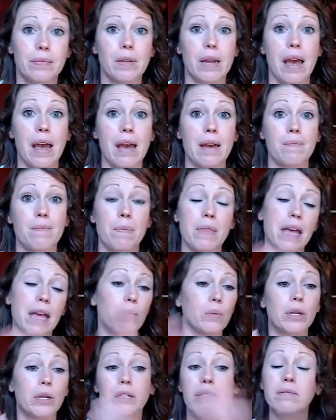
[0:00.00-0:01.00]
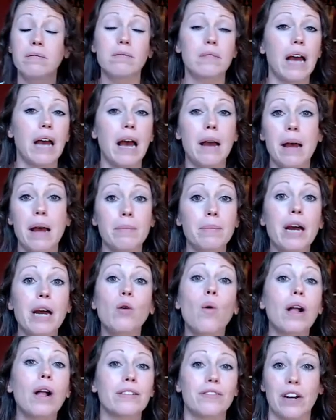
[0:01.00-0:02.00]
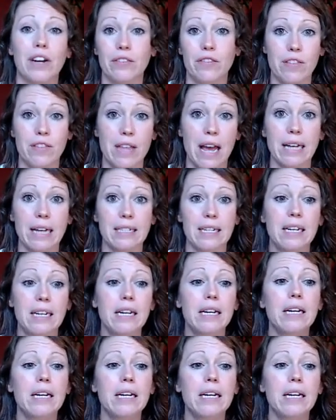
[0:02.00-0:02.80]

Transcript: Okay, I'm not qualified for that.